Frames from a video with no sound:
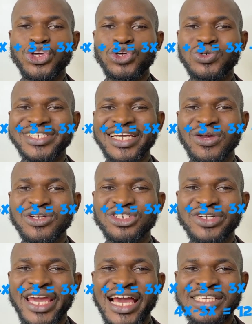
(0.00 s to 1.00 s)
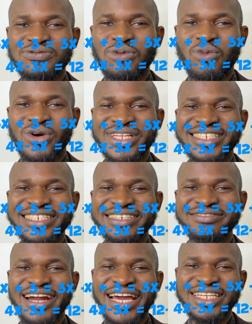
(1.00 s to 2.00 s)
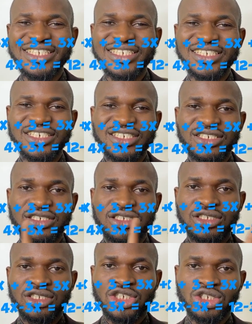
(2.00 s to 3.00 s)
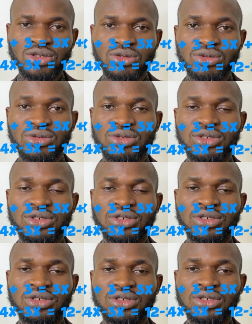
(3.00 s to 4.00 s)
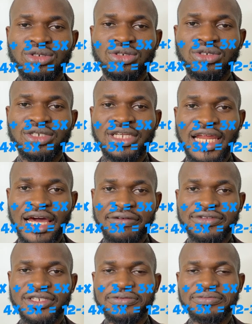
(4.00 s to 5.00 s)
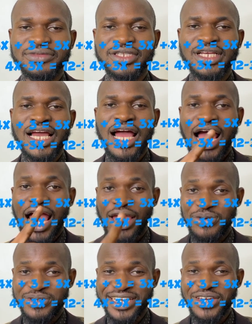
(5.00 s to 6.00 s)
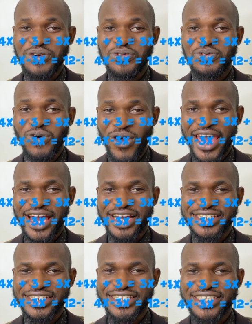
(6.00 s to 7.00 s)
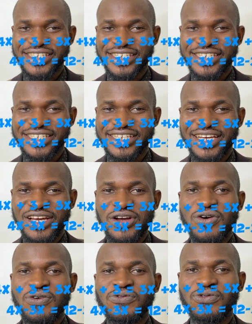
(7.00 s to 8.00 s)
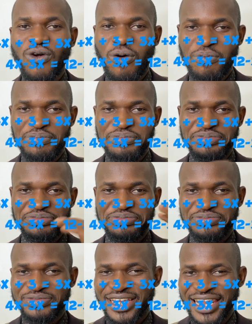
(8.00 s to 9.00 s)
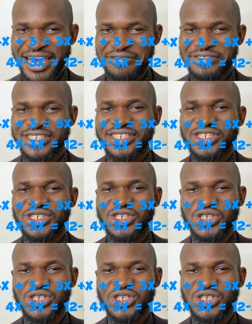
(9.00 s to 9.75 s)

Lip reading: you take your 3x from what? The right to the left. And you take your 4x from the left